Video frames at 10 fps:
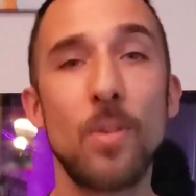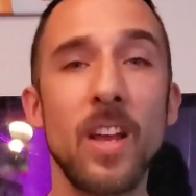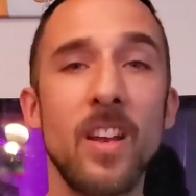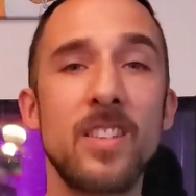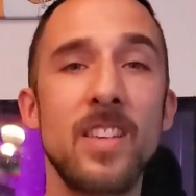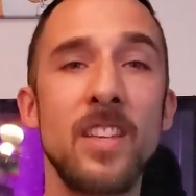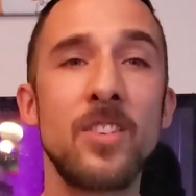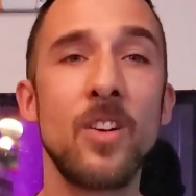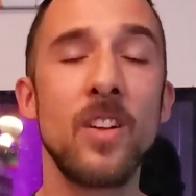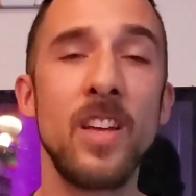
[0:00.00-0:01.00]
bringing a
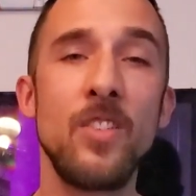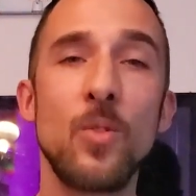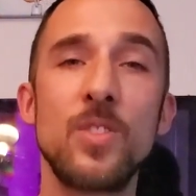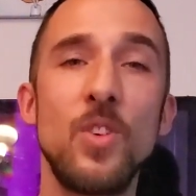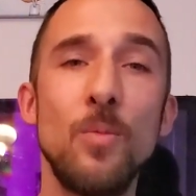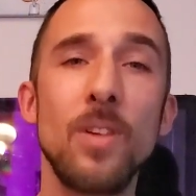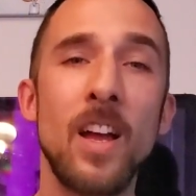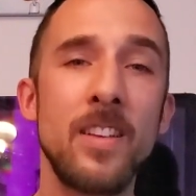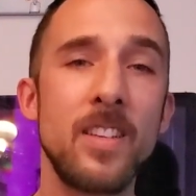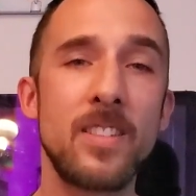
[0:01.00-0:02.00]
Sentinel in. You were too
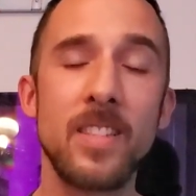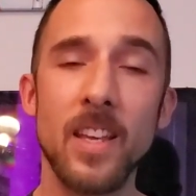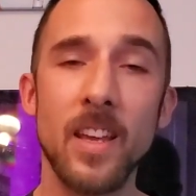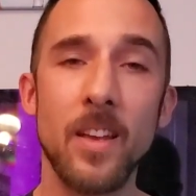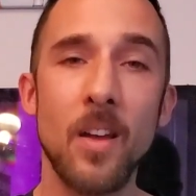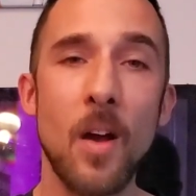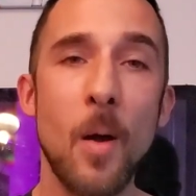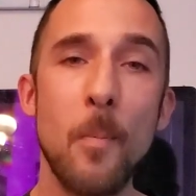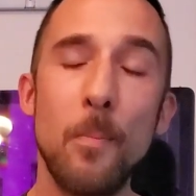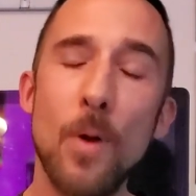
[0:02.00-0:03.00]
blind to see it.
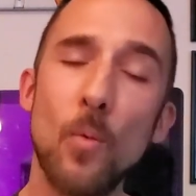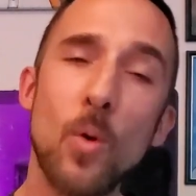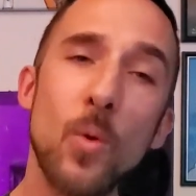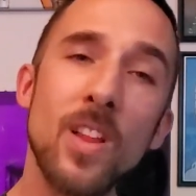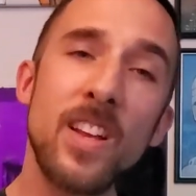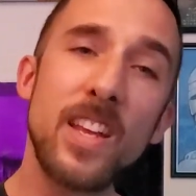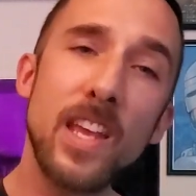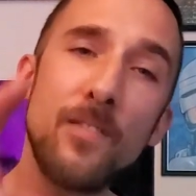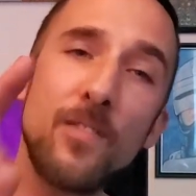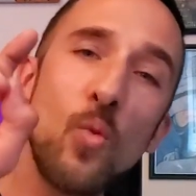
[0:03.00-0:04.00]
But we're willing to
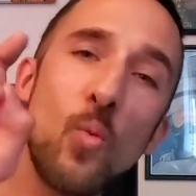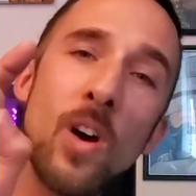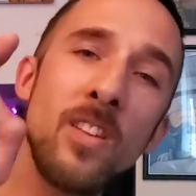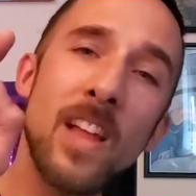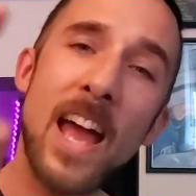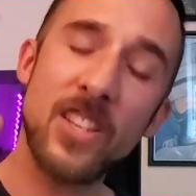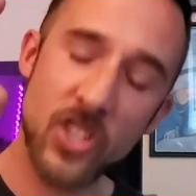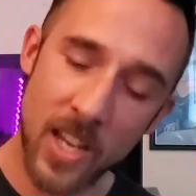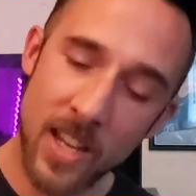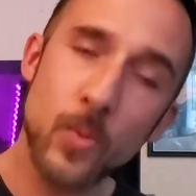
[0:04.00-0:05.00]
give you one
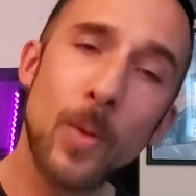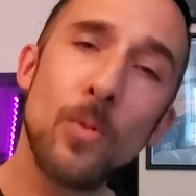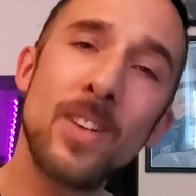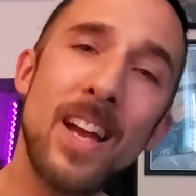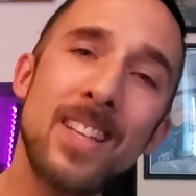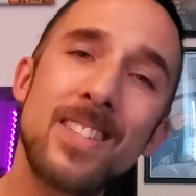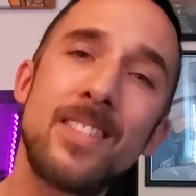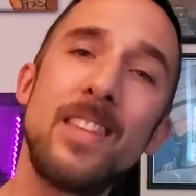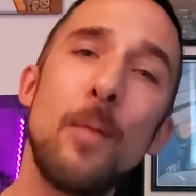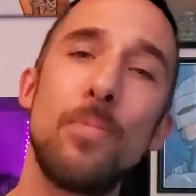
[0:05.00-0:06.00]
last chance. We will not
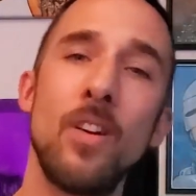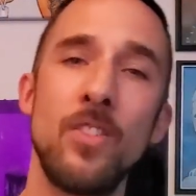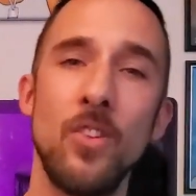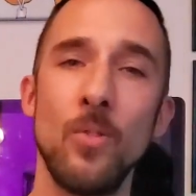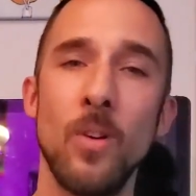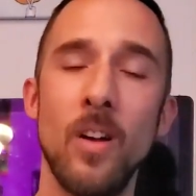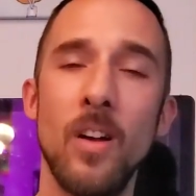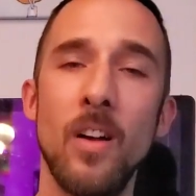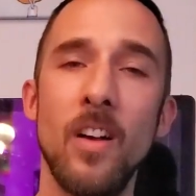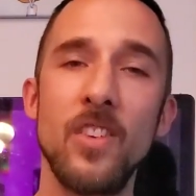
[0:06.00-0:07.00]
step on you
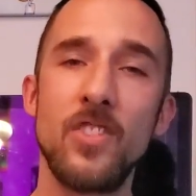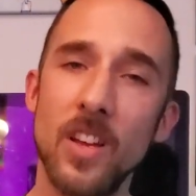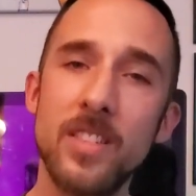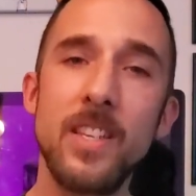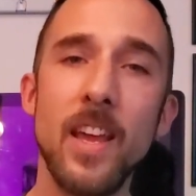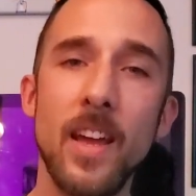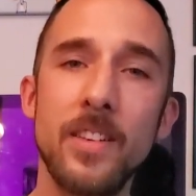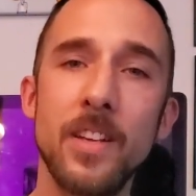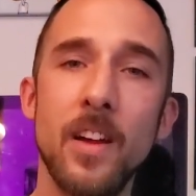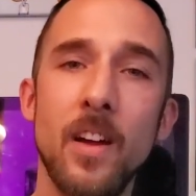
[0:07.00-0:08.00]
just
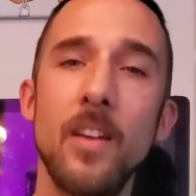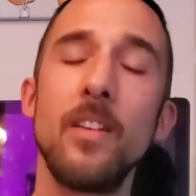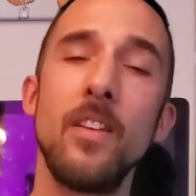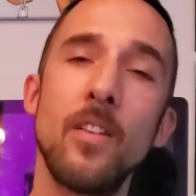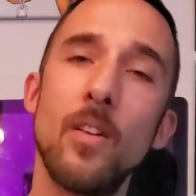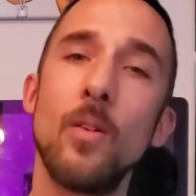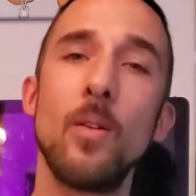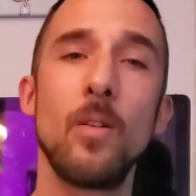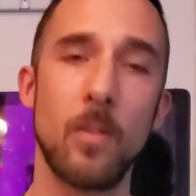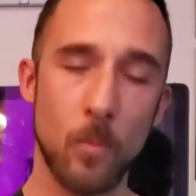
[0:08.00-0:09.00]
yet.
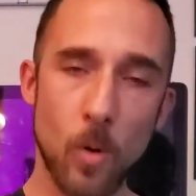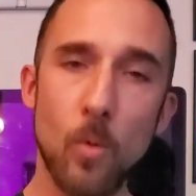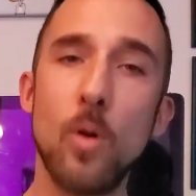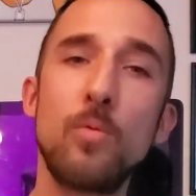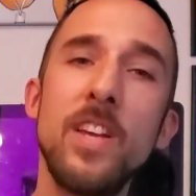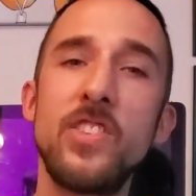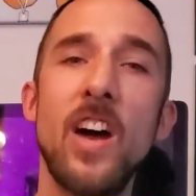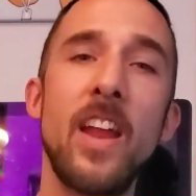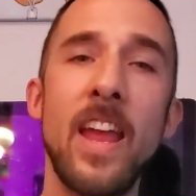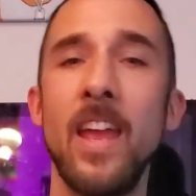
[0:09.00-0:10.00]
We'll reach
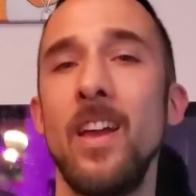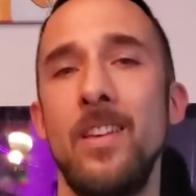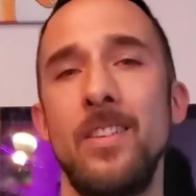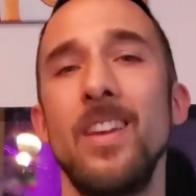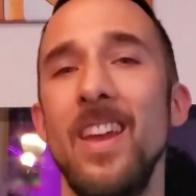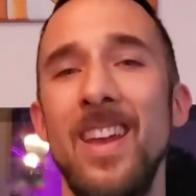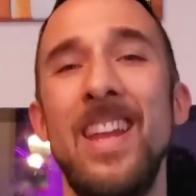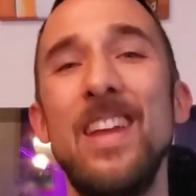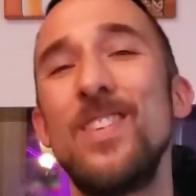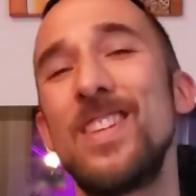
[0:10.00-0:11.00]
out a hand.
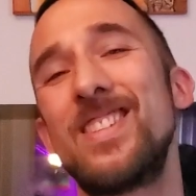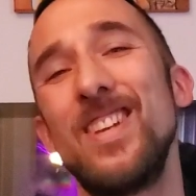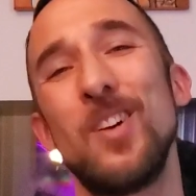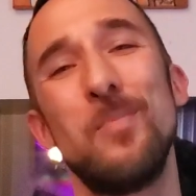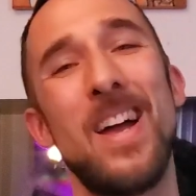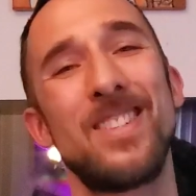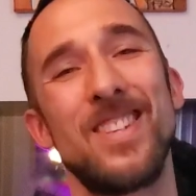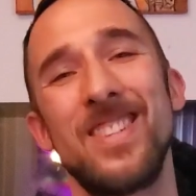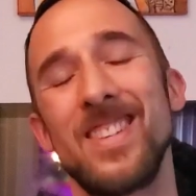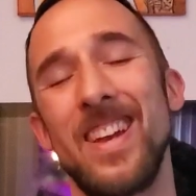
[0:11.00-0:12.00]
And even still,
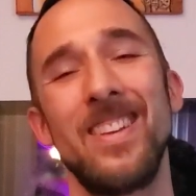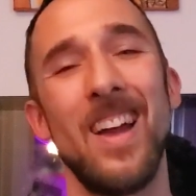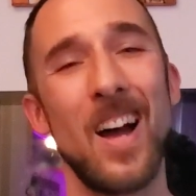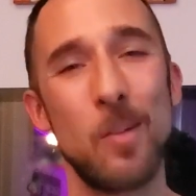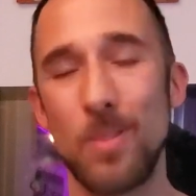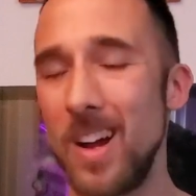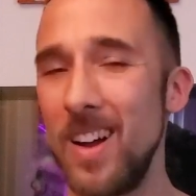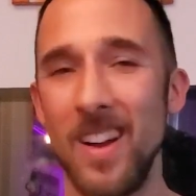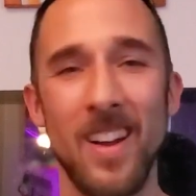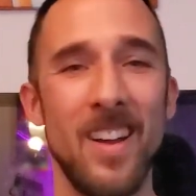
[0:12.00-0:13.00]
Bastion's like, nah,
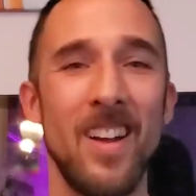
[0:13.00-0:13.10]
bruh,